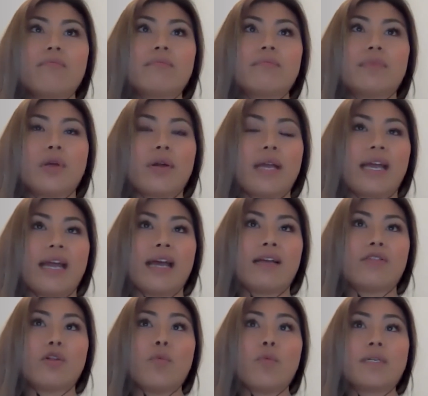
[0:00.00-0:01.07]
looking at
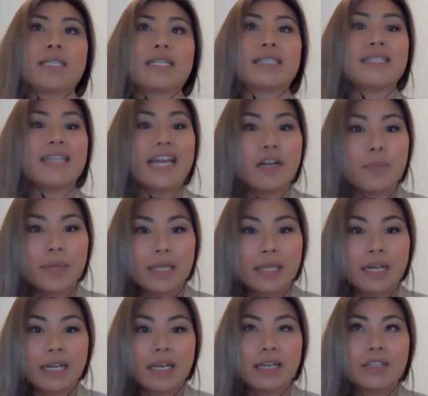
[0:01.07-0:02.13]
global
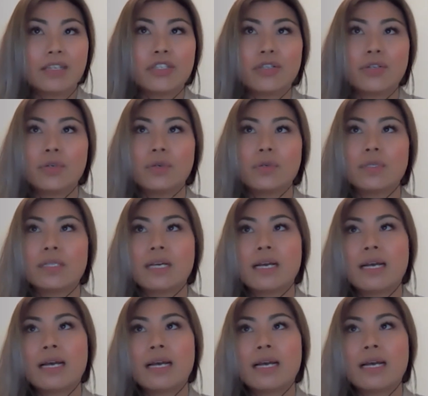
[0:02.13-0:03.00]
sustainability issues,